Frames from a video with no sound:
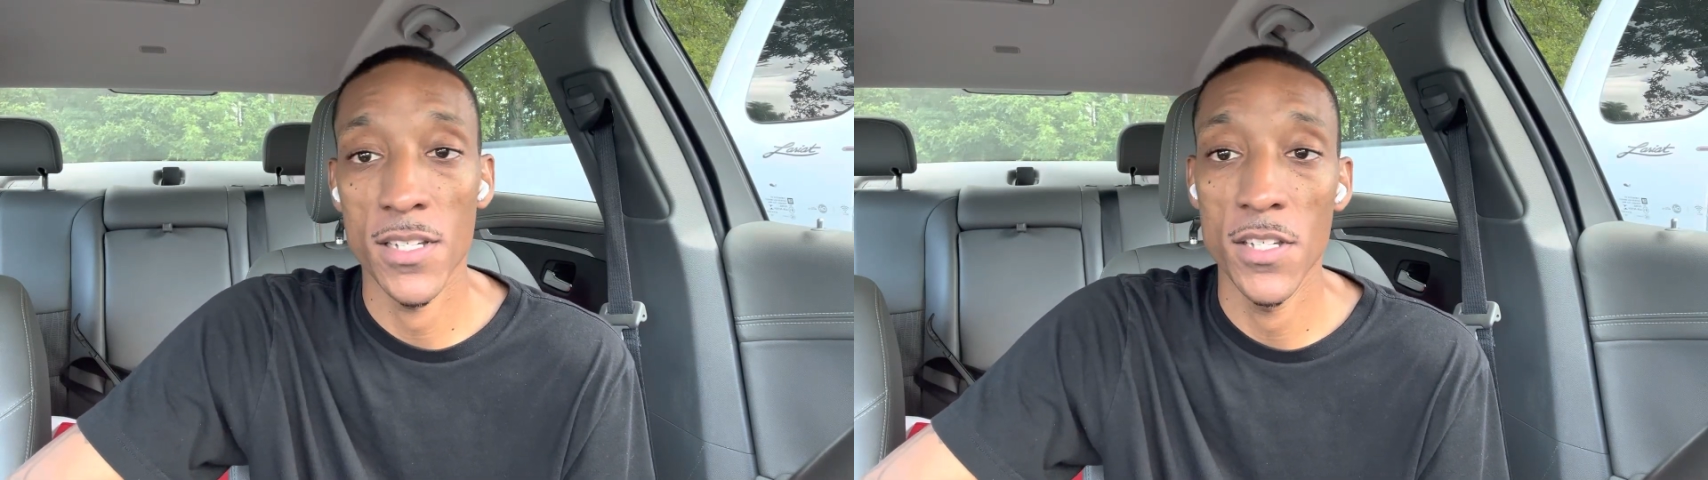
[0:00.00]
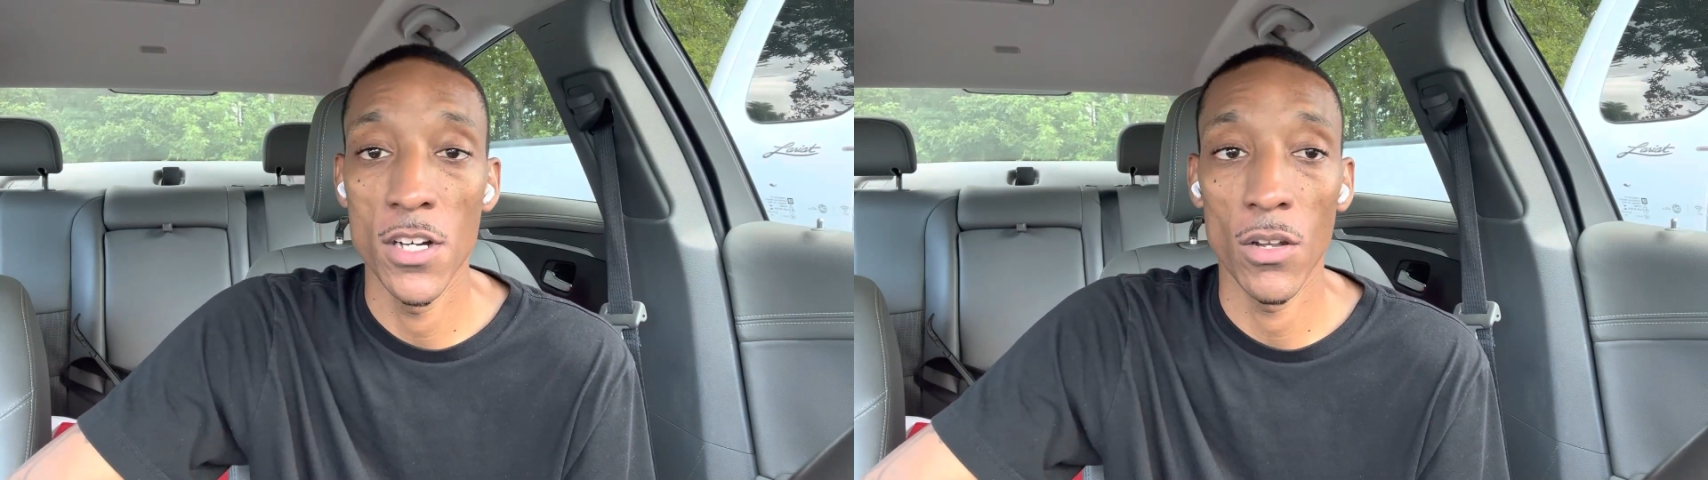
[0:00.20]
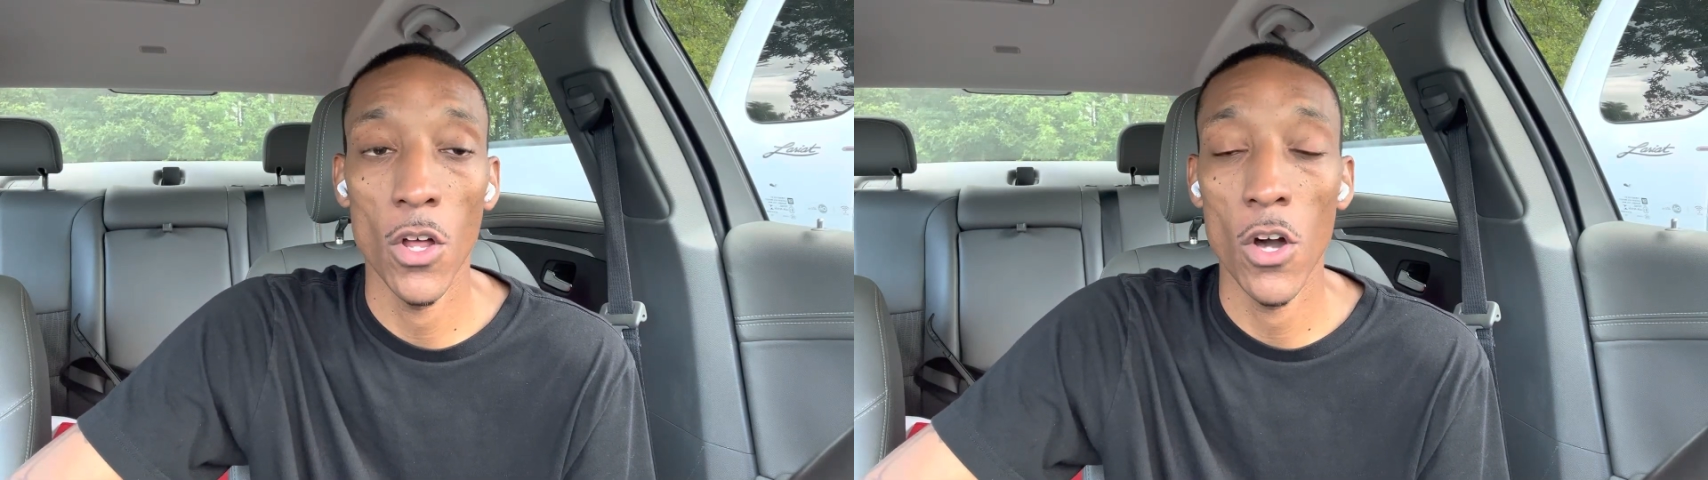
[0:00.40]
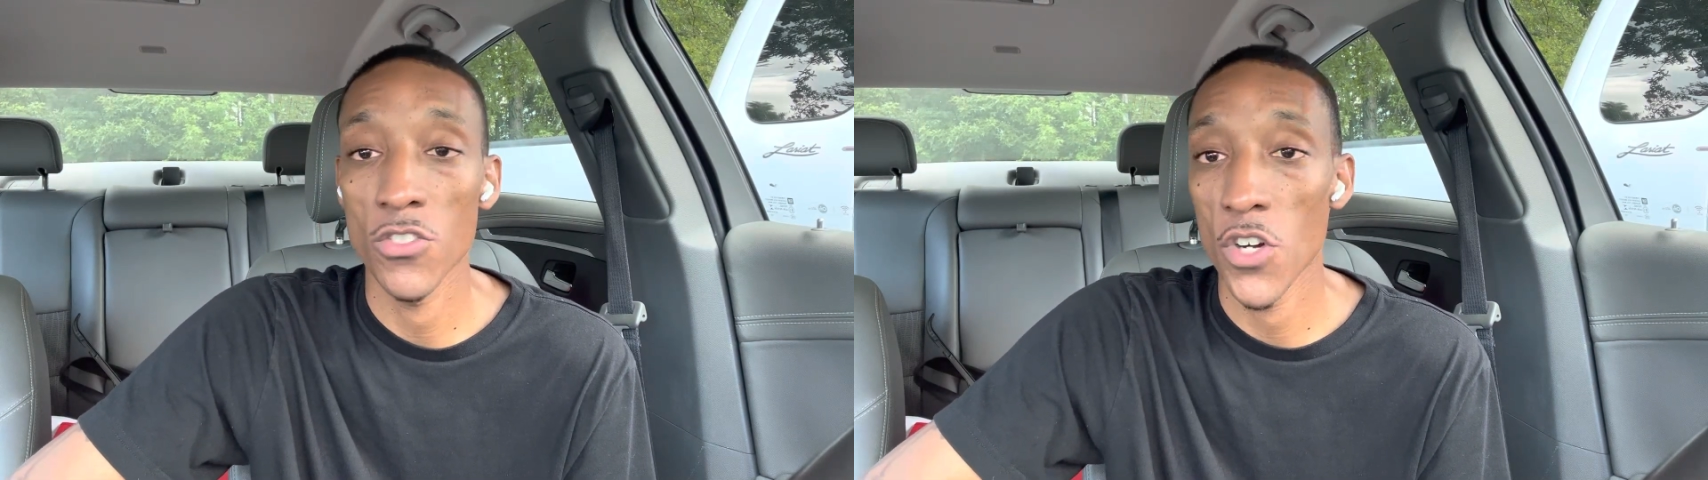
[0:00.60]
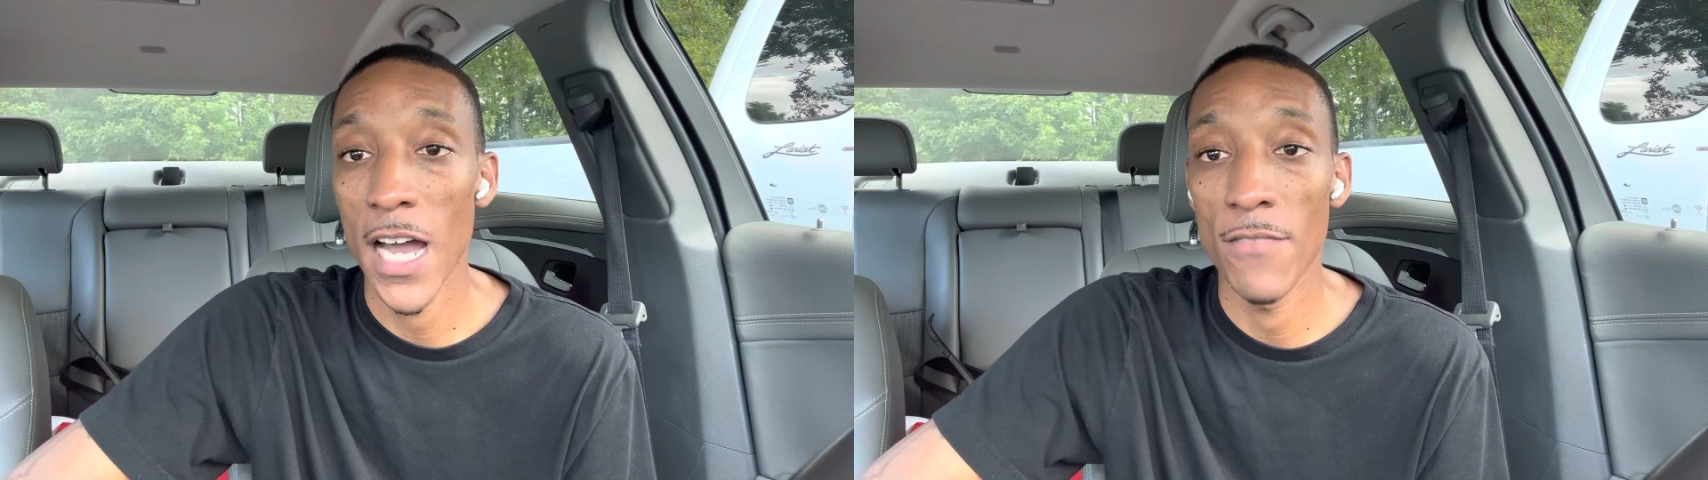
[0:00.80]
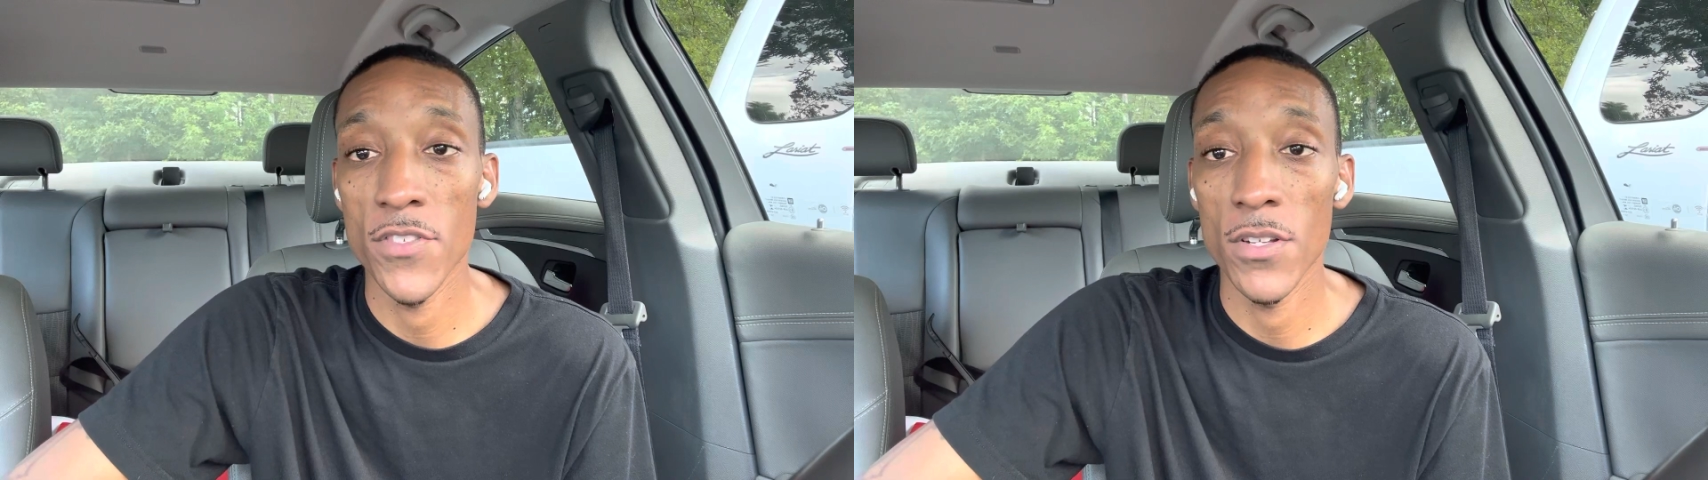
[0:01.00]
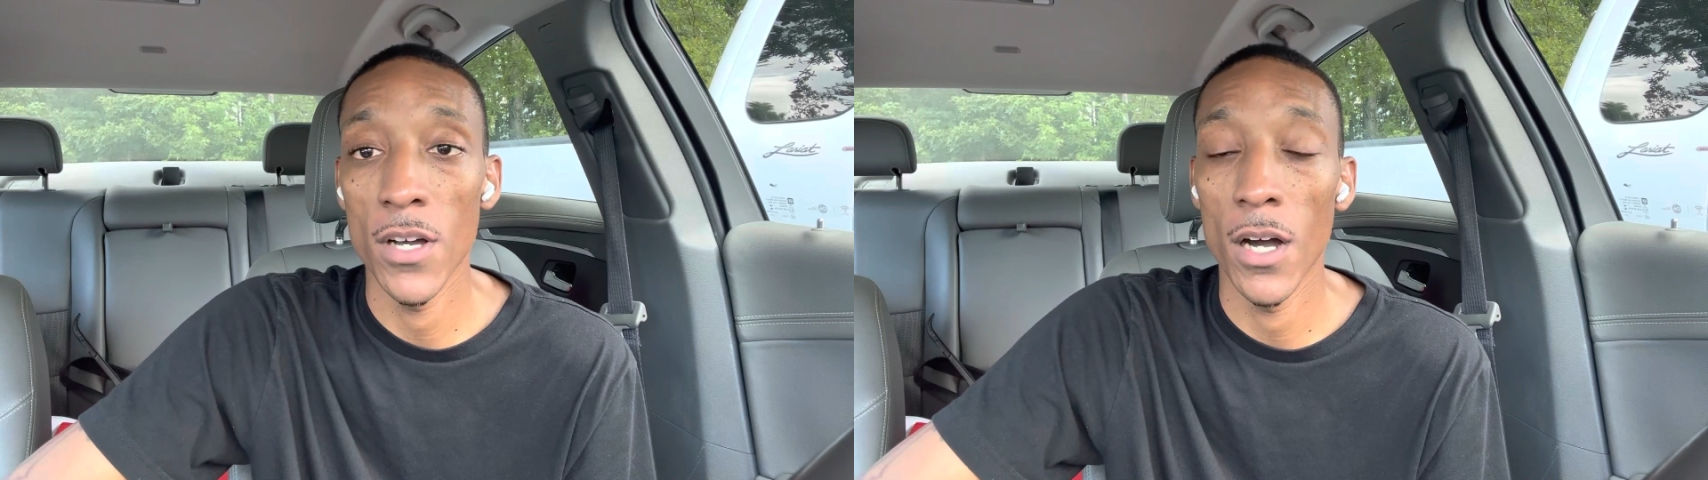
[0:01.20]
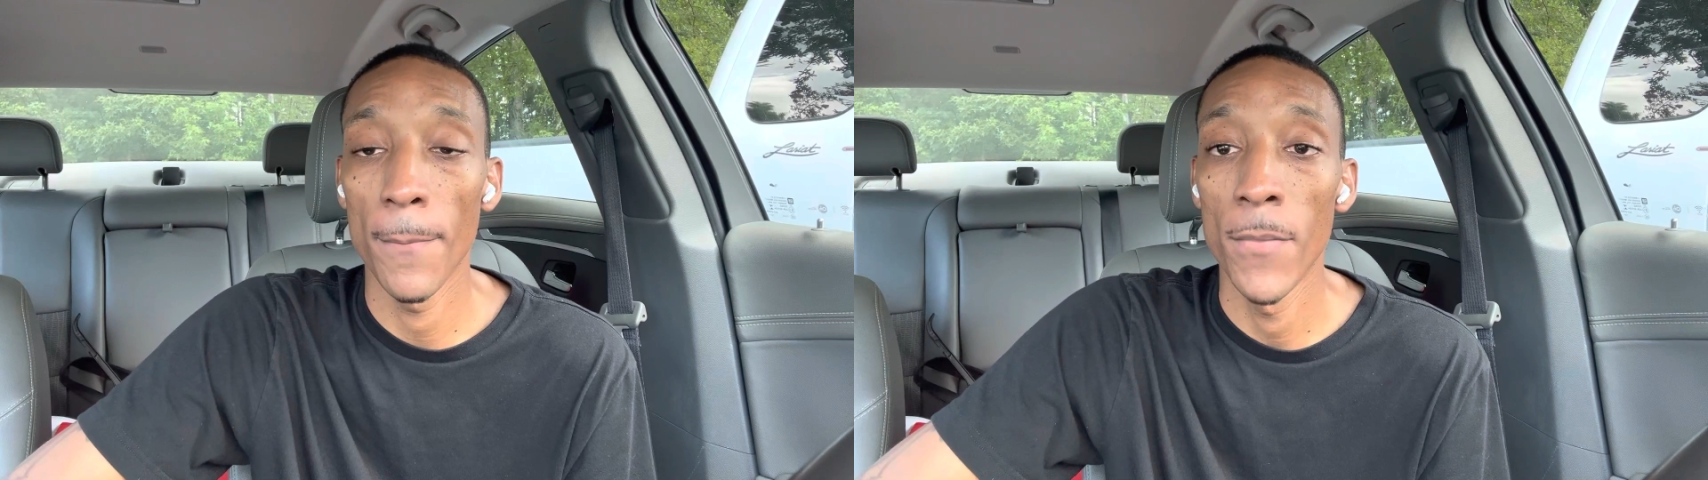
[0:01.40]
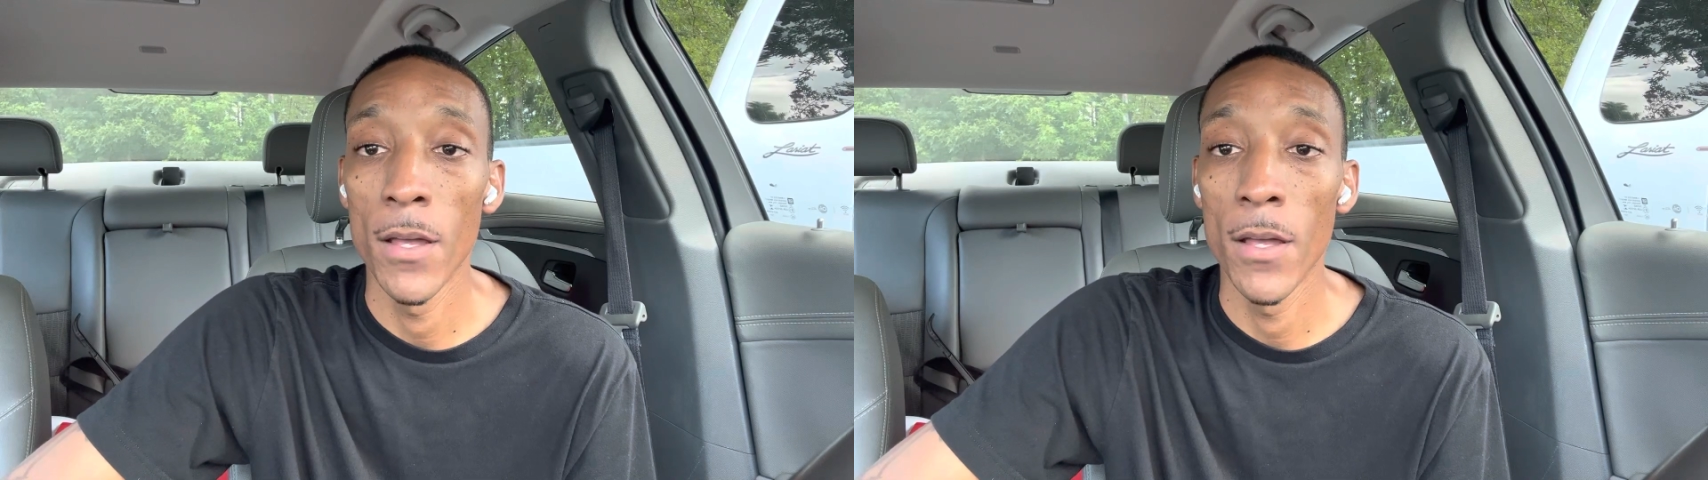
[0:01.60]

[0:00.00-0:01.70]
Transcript: you know, long drives. Um,